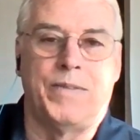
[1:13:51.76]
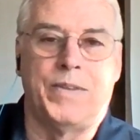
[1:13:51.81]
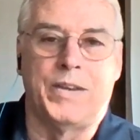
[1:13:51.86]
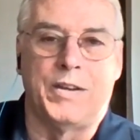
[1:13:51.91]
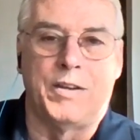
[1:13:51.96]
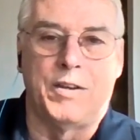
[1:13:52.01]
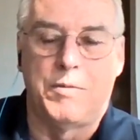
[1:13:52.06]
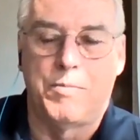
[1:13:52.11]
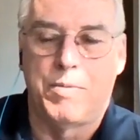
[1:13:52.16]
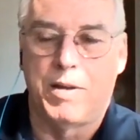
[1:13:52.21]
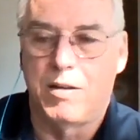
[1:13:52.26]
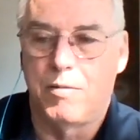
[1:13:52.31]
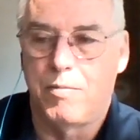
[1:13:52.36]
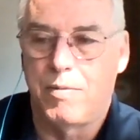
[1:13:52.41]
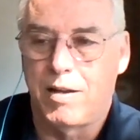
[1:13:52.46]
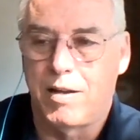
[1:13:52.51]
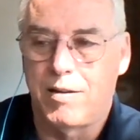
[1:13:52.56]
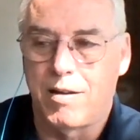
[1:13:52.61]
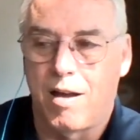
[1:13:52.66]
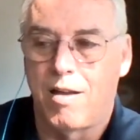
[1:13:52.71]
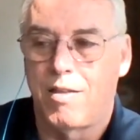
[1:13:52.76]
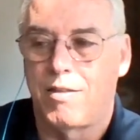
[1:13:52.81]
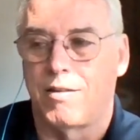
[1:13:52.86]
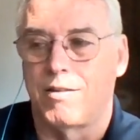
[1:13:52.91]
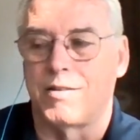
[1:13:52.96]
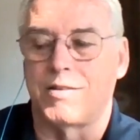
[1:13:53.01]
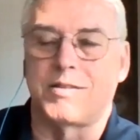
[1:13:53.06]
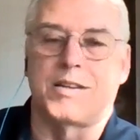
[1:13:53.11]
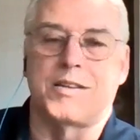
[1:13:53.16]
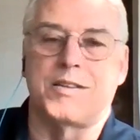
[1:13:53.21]
You depend upon
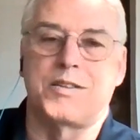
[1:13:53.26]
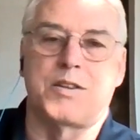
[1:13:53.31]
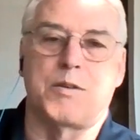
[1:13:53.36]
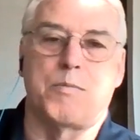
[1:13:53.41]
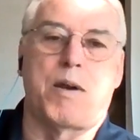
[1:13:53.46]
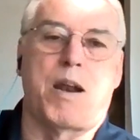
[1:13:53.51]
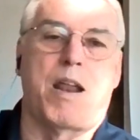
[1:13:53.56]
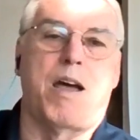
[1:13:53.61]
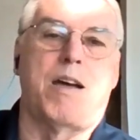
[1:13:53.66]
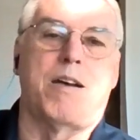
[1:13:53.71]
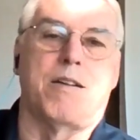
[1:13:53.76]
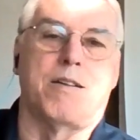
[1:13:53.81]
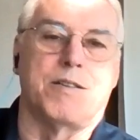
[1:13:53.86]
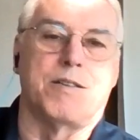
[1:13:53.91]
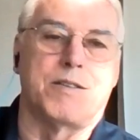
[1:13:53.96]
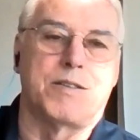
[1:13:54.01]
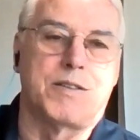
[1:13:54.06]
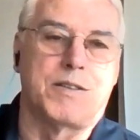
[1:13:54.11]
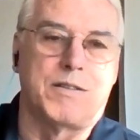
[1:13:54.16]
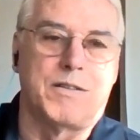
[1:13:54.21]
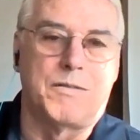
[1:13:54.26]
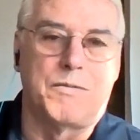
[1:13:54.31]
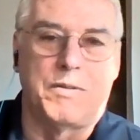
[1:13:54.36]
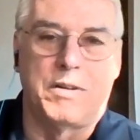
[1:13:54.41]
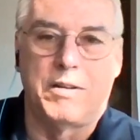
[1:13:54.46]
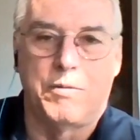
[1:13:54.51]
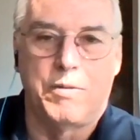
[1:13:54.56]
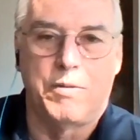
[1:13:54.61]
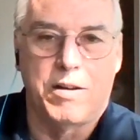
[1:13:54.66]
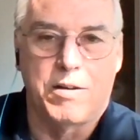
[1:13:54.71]
others as suppliers.
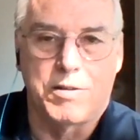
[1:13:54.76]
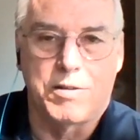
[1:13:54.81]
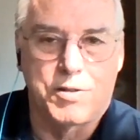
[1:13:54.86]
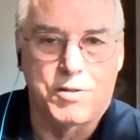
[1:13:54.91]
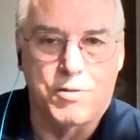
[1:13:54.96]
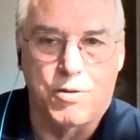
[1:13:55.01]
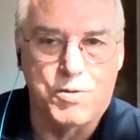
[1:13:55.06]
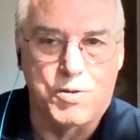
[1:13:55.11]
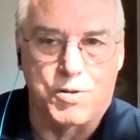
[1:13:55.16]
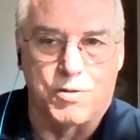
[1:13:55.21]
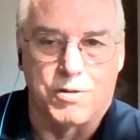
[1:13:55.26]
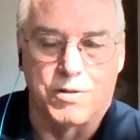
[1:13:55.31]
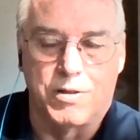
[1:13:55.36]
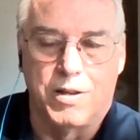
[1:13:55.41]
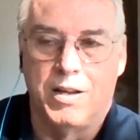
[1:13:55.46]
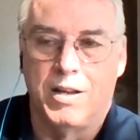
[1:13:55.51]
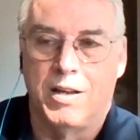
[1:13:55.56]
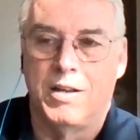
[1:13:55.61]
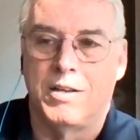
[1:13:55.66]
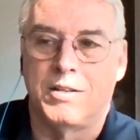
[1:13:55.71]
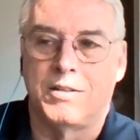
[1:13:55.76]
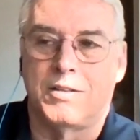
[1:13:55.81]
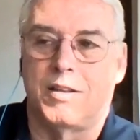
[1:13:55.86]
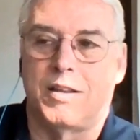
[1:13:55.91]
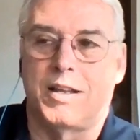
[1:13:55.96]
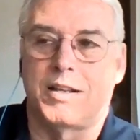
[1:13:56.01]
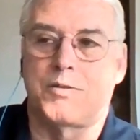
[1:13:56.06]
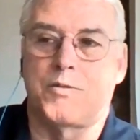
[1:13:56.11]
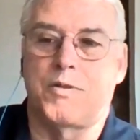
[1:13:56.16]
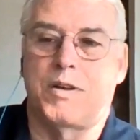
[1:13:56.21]
We are social. So
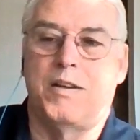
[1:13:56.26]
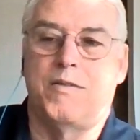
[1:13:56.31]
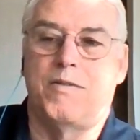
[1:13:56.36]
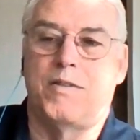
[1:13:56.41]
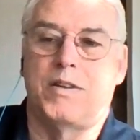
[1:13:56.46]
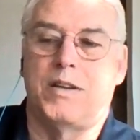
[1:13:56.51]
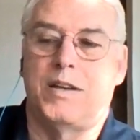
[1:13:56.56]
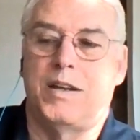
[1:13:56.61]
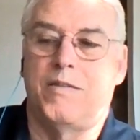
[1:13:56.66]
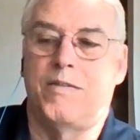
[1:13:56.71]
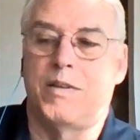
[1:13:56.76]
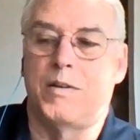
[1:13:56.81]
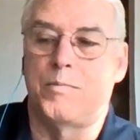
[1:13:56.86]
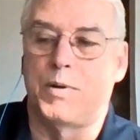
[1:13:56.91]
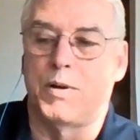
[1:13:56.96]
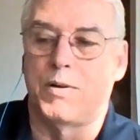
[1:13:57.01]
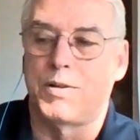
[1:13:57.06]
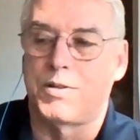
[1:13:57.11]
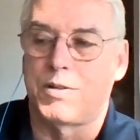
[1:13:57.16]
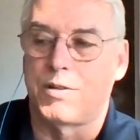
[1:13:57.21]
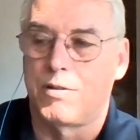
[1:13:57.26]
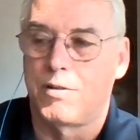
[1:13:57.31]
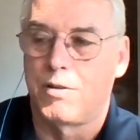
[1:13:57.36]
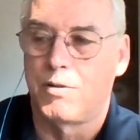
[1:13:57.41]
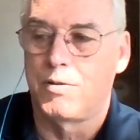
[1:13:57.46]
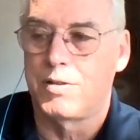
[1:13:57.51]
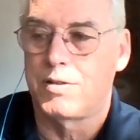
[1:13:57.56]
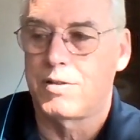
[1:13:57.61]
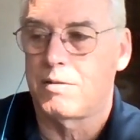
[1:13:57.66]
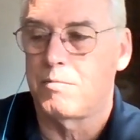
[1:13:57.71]
that's why even a person
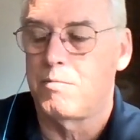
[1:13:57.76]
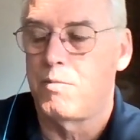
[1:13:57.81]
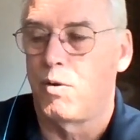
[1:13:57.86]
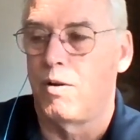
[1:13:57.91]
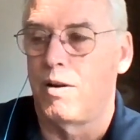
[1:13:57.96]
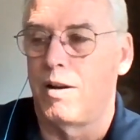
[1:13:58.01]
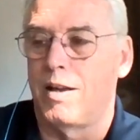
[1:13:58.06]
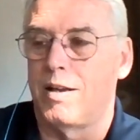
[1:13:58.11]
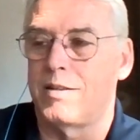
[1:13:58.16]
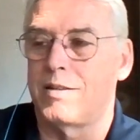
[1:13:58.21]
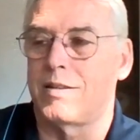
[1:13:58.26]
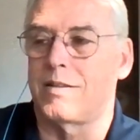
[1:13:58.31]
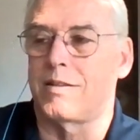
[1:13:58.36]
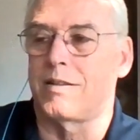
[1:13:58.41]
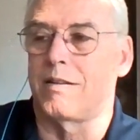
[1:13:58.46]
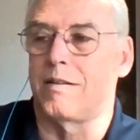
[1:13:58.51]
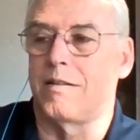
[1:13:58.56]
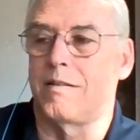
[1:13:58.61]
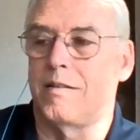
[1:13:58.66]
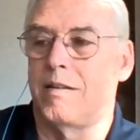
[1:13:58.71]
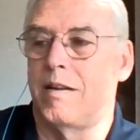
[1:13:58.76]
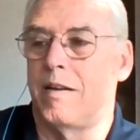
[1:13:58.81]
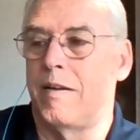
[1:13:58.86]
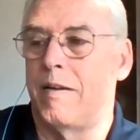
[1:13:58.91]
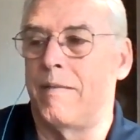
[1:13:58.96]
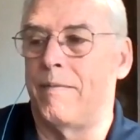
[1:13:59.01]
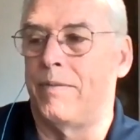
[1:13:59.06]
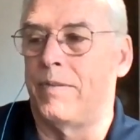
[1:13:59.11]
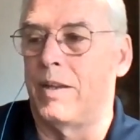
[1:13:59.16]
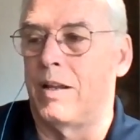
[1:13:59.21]
who is more or less
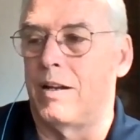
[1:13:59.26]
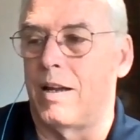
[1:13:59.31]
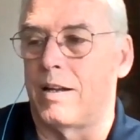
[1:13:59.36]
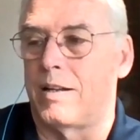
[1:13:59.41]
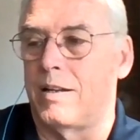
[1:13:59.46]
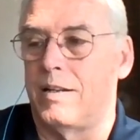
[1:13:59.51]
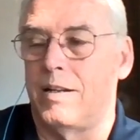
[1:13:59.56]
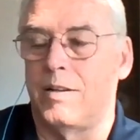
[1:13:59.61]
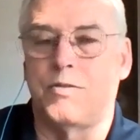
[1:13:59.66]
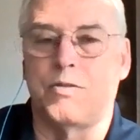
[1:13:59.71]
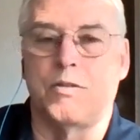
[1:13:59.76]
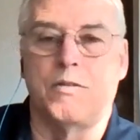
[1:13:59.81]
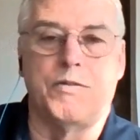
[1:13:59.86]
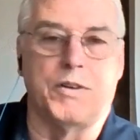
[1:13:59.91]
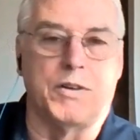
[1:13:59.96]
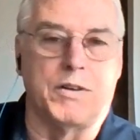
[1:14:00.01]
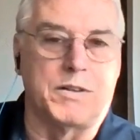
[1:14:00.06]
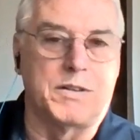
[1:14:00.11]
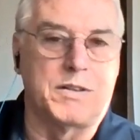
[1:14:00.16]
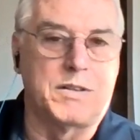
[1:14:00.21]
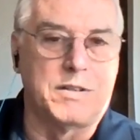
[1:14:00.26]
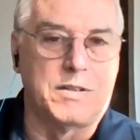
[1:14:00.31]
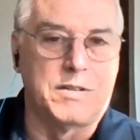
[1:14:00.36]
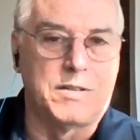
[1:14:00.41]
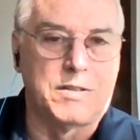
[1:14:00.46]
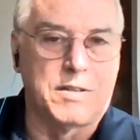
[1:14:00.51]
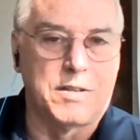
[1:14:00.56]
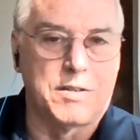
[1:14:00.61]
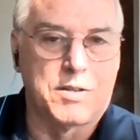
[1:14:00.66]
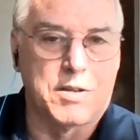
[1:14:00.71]
like an introvert
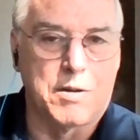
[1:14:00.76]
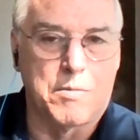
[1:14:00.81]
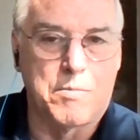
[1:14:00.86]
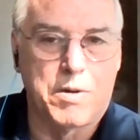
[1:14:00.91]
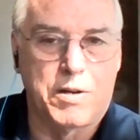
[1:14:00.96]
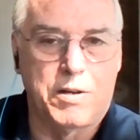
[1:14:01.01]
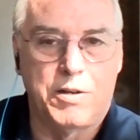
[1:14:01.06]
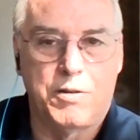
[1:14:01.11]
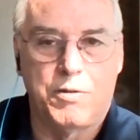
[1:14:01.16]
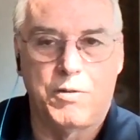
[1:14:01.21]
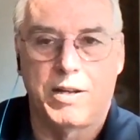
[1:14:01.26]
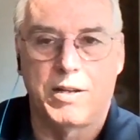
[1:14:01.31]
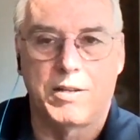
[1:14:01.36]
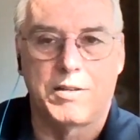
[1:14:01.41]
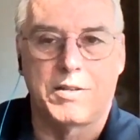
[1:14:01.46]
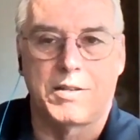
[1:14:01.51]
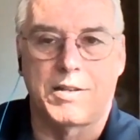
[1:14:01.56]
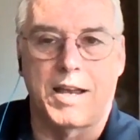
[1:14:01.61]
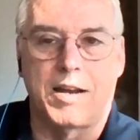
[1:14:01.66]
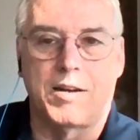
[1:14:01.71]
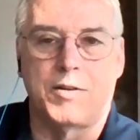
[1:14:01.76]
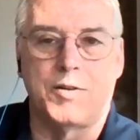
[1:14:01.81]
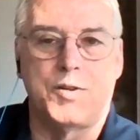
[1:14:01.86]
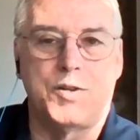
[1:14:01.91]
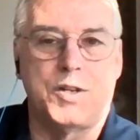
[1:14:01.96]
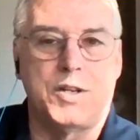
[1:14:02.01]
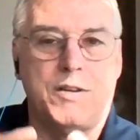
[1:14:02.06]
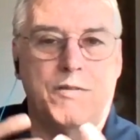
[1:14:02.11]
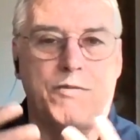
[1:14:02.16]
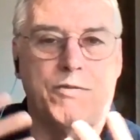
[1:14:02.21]
is somebody who gets
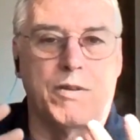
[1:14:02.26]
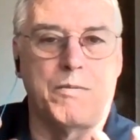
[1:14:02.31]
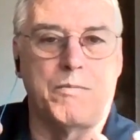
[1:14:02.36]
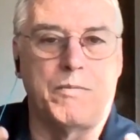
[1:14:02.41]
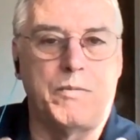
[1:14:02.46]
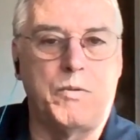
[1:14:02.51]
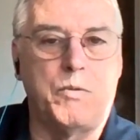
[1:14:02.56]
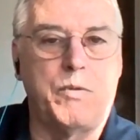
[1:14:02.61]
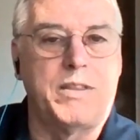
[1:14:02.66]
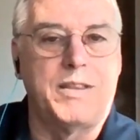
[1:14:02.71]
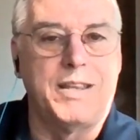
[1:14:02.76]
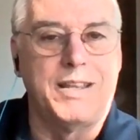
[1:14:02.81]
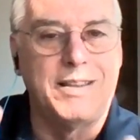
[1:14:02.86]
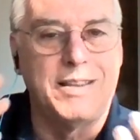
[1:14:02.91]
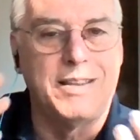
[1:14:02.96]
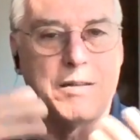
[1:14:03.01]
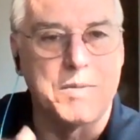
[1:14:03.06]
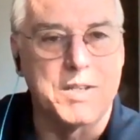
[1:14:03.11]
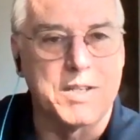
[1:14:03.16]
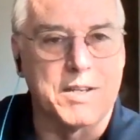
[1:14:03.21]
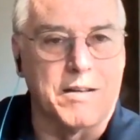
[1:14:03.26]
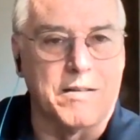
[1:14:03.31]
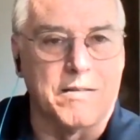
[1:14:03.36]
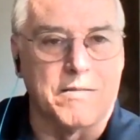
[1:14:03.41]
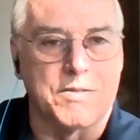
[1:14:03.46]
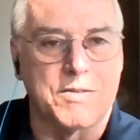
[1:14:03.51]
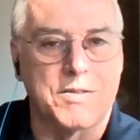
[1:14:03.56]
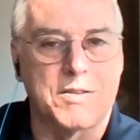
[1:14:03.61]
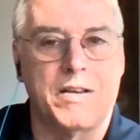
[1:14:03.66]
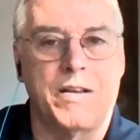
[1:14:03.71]
energy from within
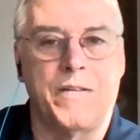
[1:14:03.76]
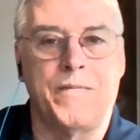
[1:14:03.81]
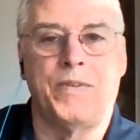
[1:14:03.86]
themselves.